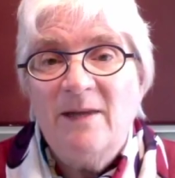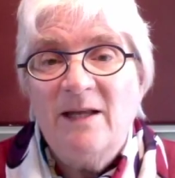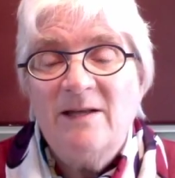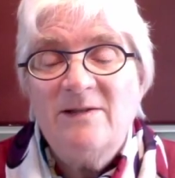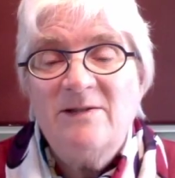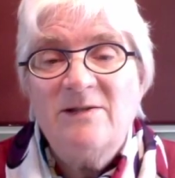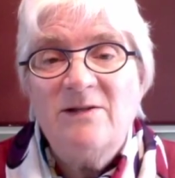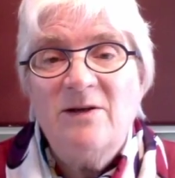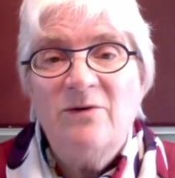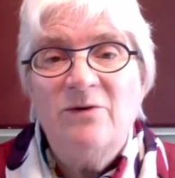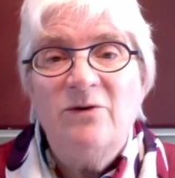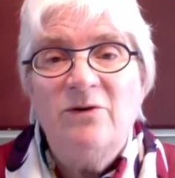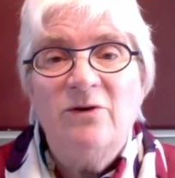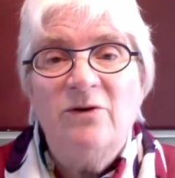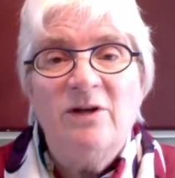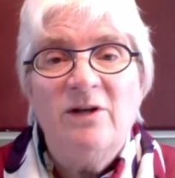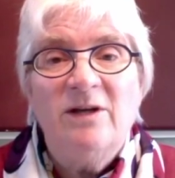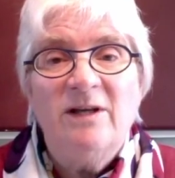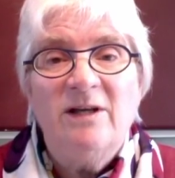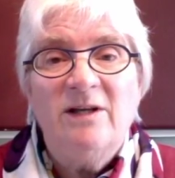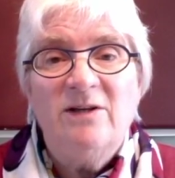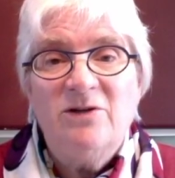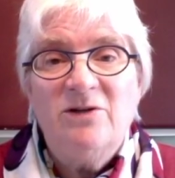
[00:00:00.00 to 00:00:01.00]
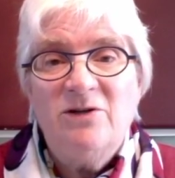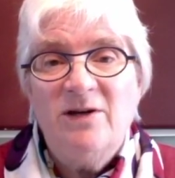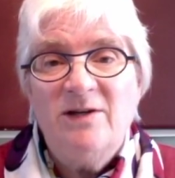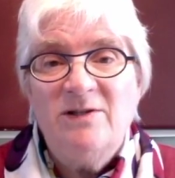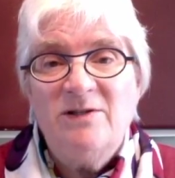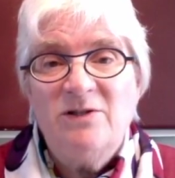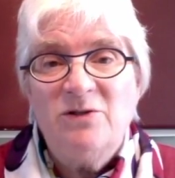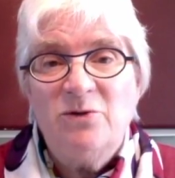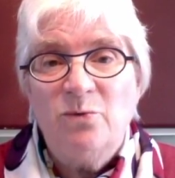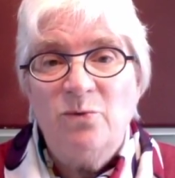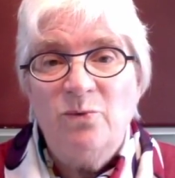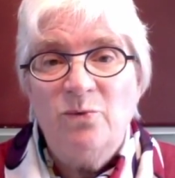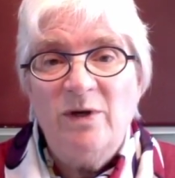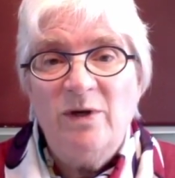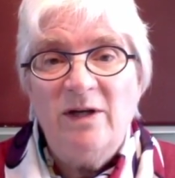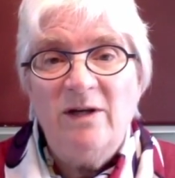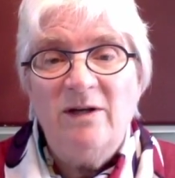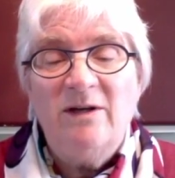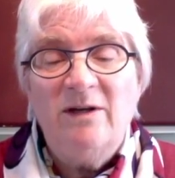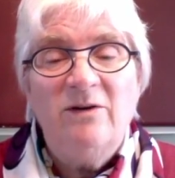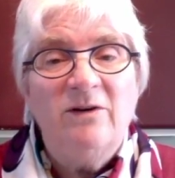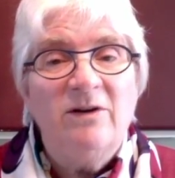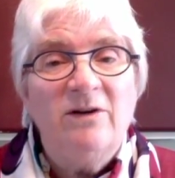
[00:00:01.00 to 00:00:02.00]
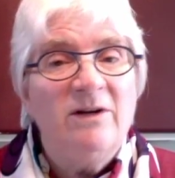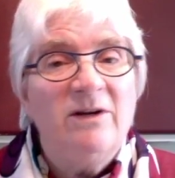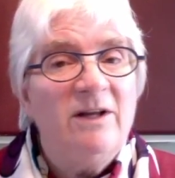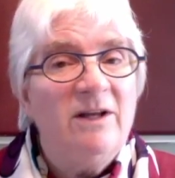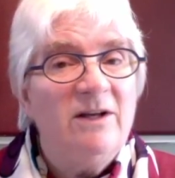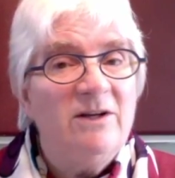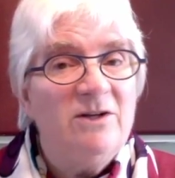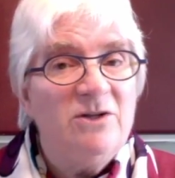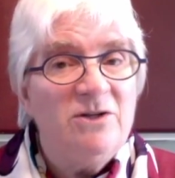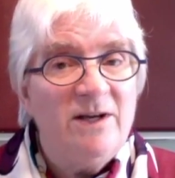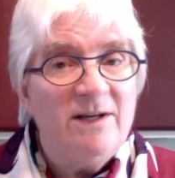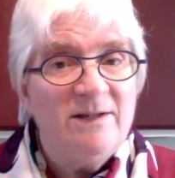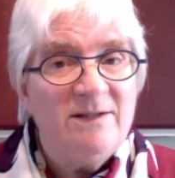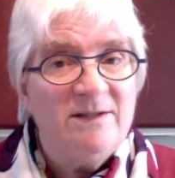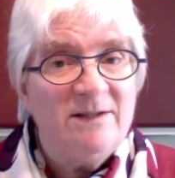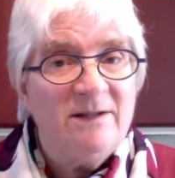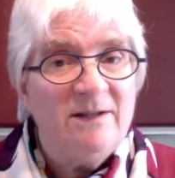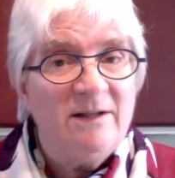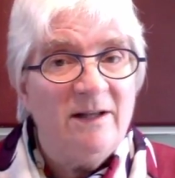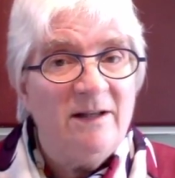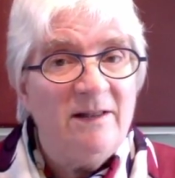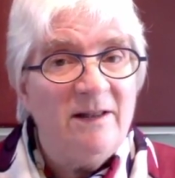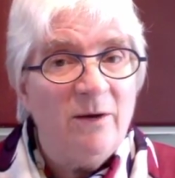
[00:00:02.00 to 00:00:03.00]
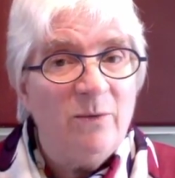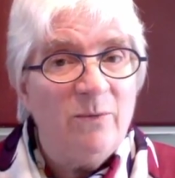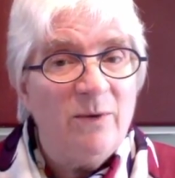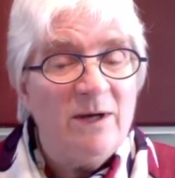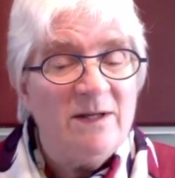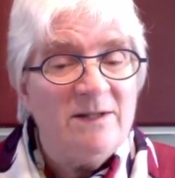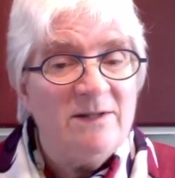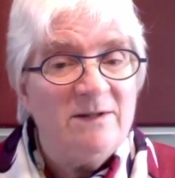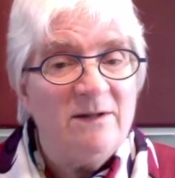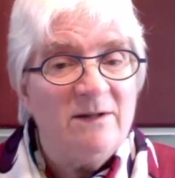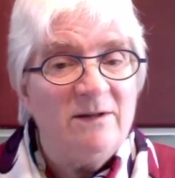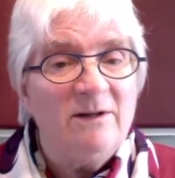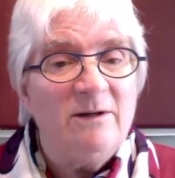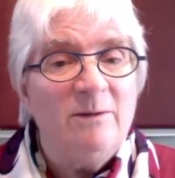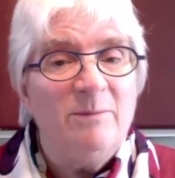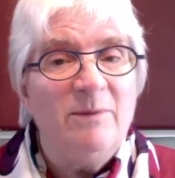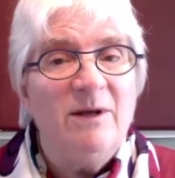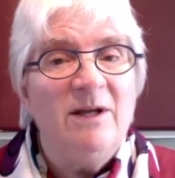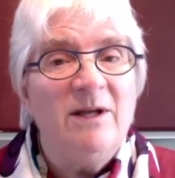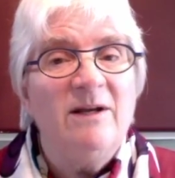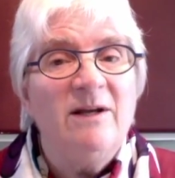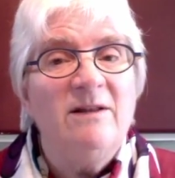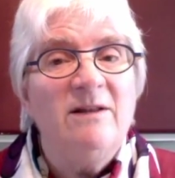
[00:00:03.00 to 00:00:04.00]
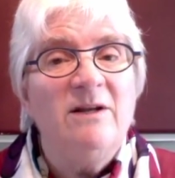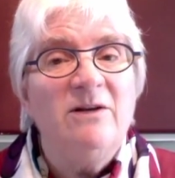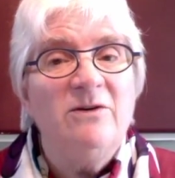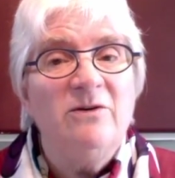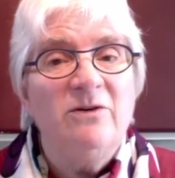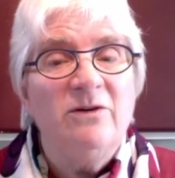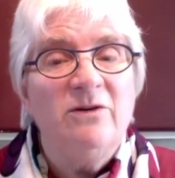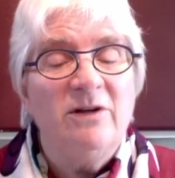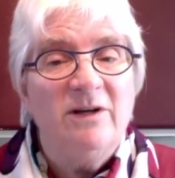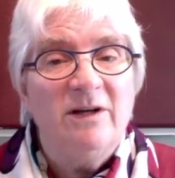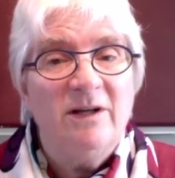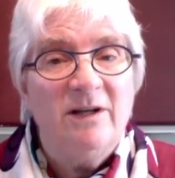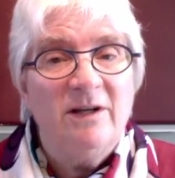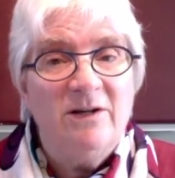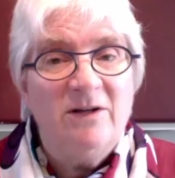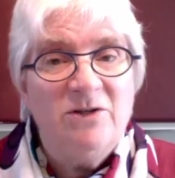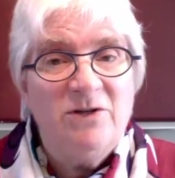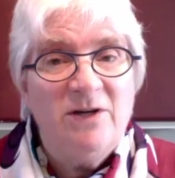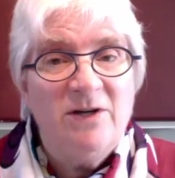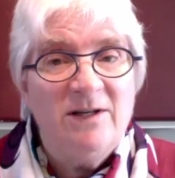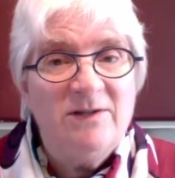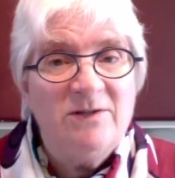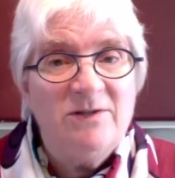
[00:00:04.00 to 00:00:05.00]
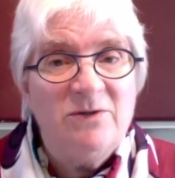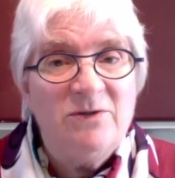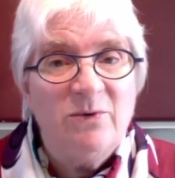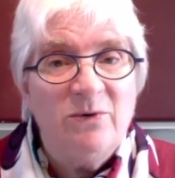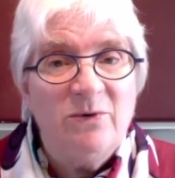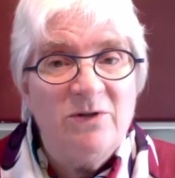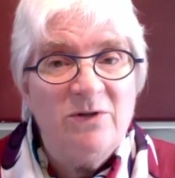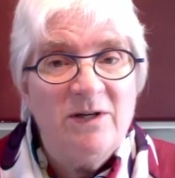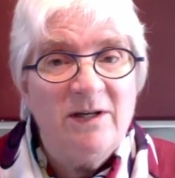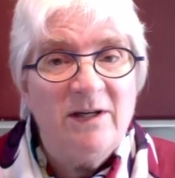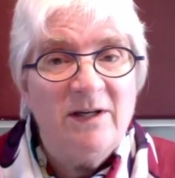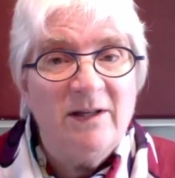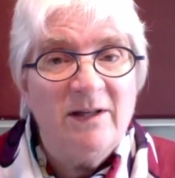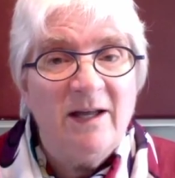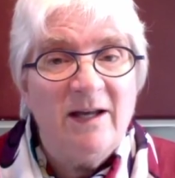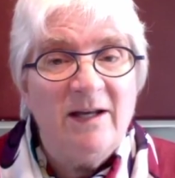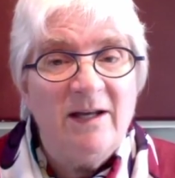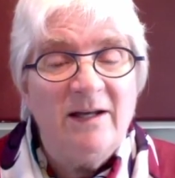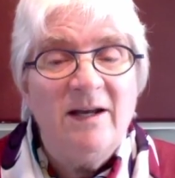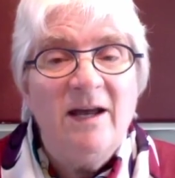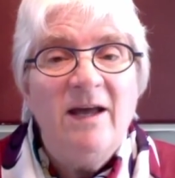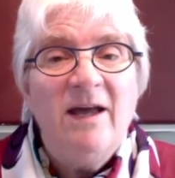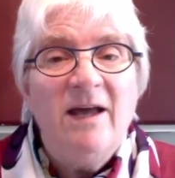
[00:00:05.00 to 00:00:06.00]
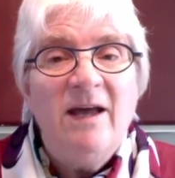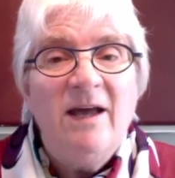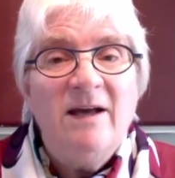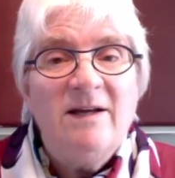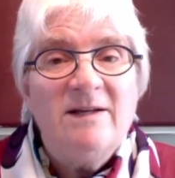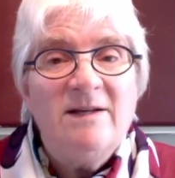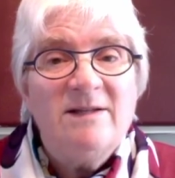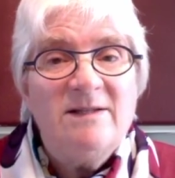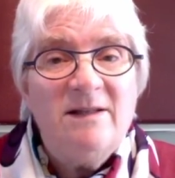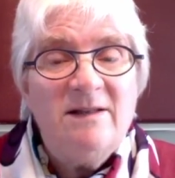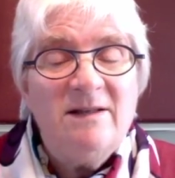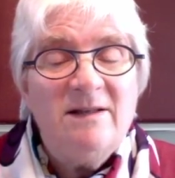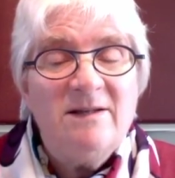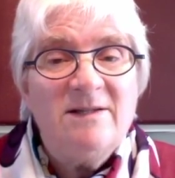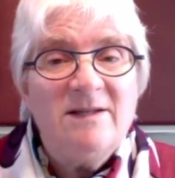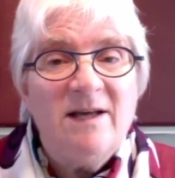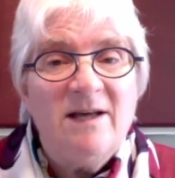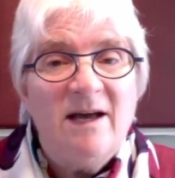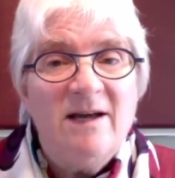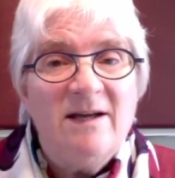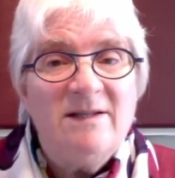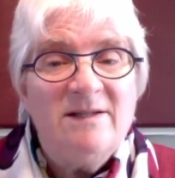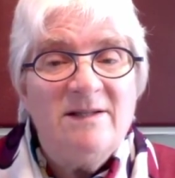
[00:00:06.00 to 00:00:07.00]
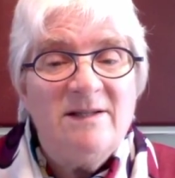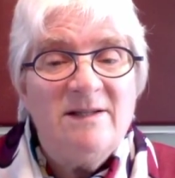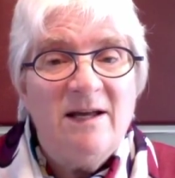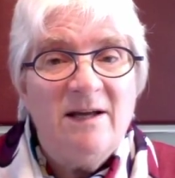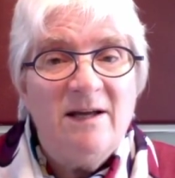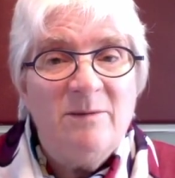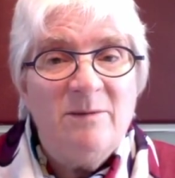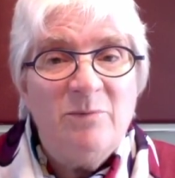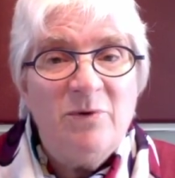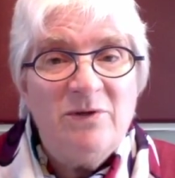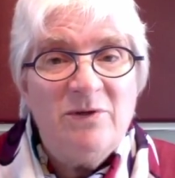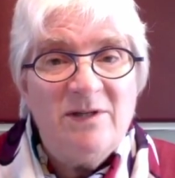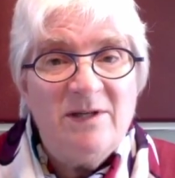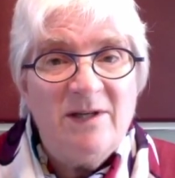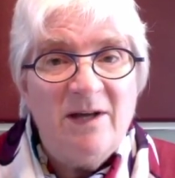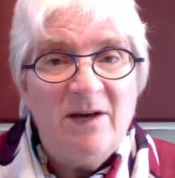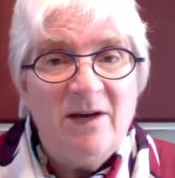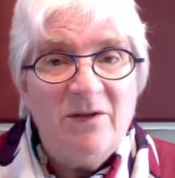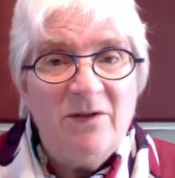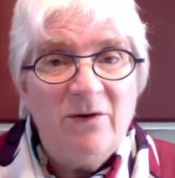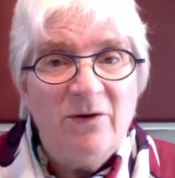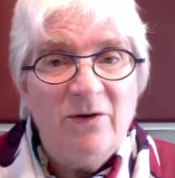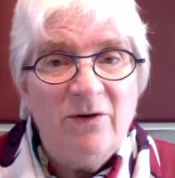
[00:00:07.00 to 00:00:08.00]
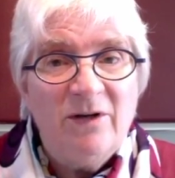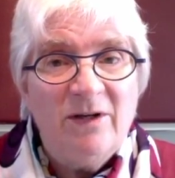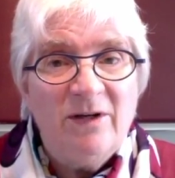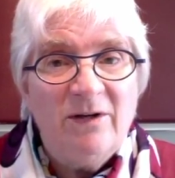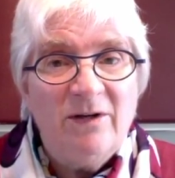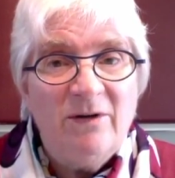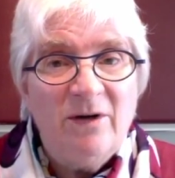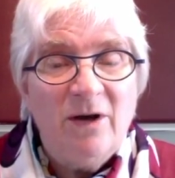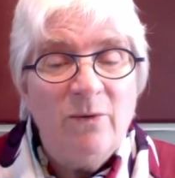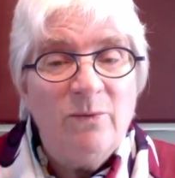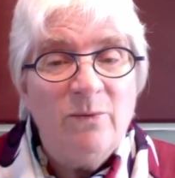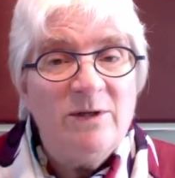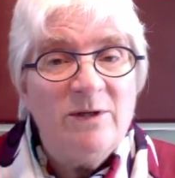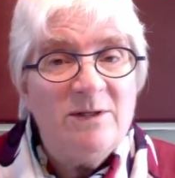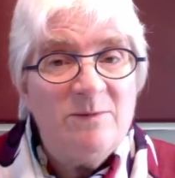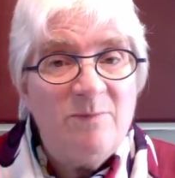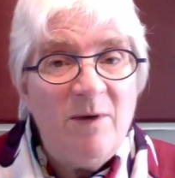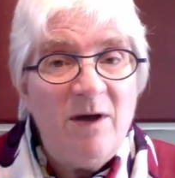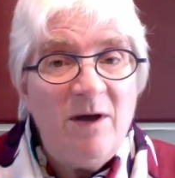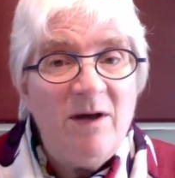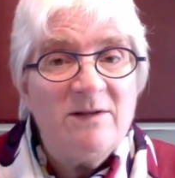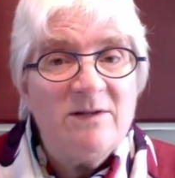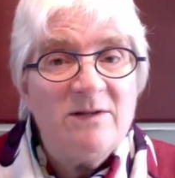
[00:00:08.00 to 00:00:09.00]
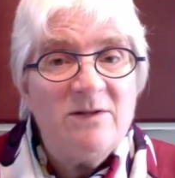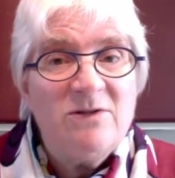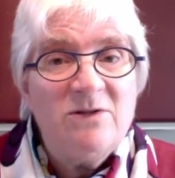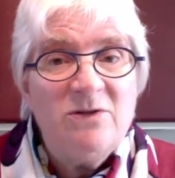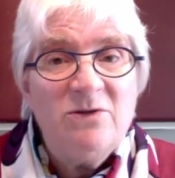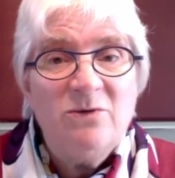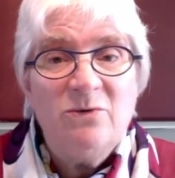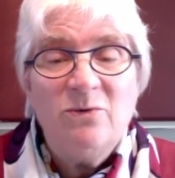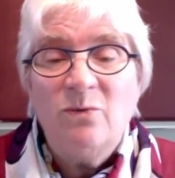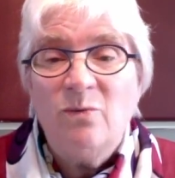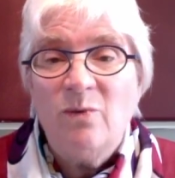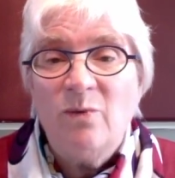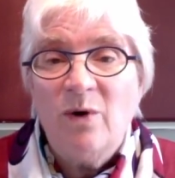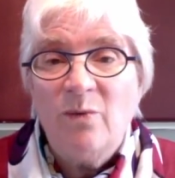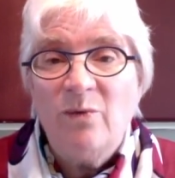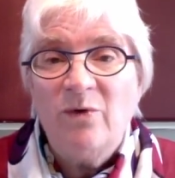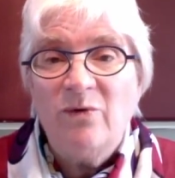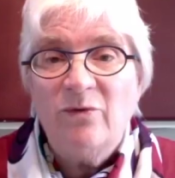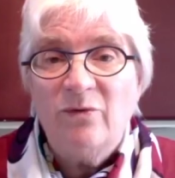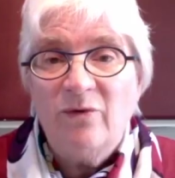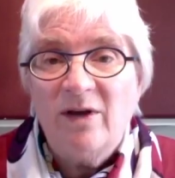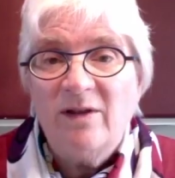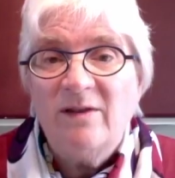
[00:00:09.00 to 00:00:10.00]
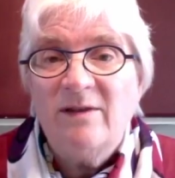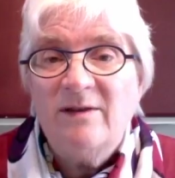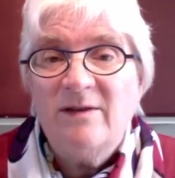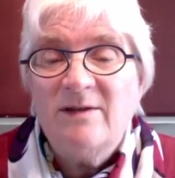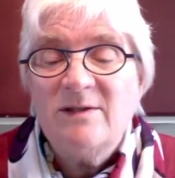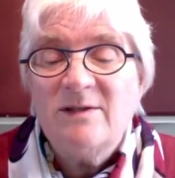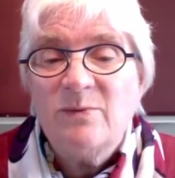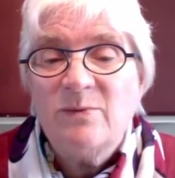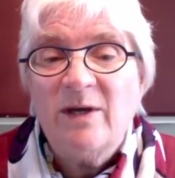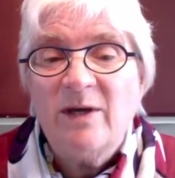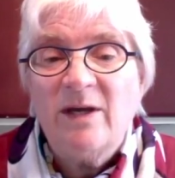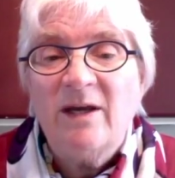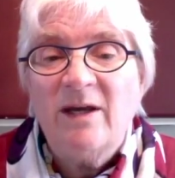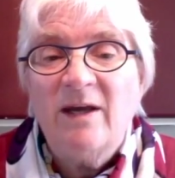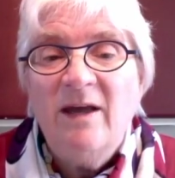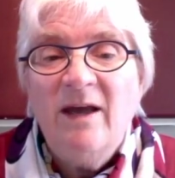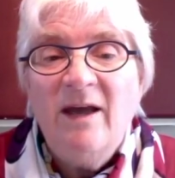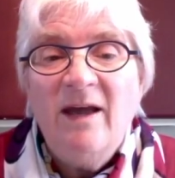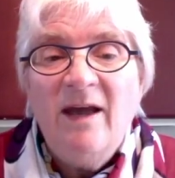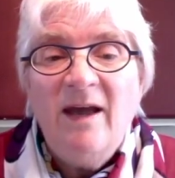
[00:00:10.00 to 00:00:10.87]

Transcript: So you're going to get a chance to read, you're going to get a chance to let that rest a little bit, and then you're going to get a chance to articulate, synthesize, and put together a response to what we've read this week.